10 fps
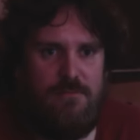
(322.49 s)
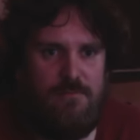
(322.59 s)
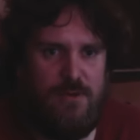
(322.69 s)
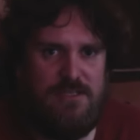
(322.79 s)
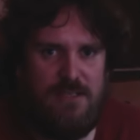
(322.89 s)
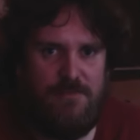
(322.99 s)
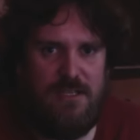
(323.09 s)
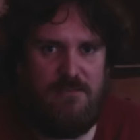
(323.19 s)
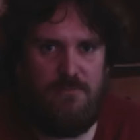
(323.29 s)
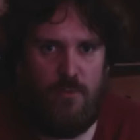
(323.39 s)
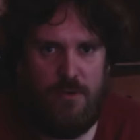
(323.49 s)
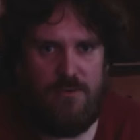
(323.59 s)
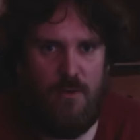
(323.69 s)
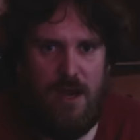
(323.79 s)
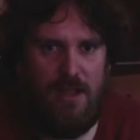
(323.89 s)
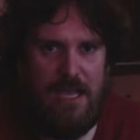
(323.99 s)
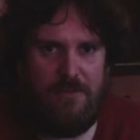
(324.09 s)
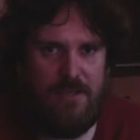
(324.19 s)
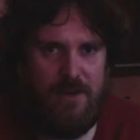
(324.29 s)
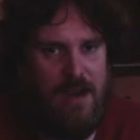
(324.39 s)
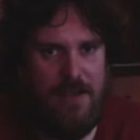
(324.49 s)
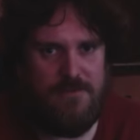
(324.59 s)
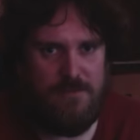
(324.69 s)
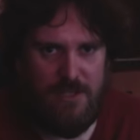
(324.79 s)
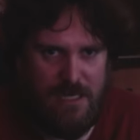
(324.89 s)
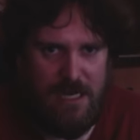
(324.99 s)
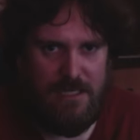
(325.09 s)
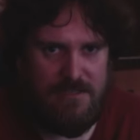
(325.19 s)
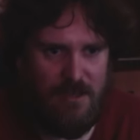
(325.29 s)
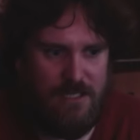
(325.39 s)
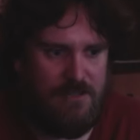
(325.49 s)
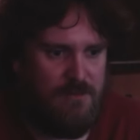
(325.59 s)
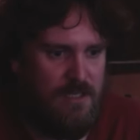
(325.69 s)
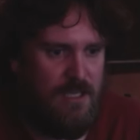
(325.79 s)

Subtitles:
put something worthwhile out there, have some good edits on it,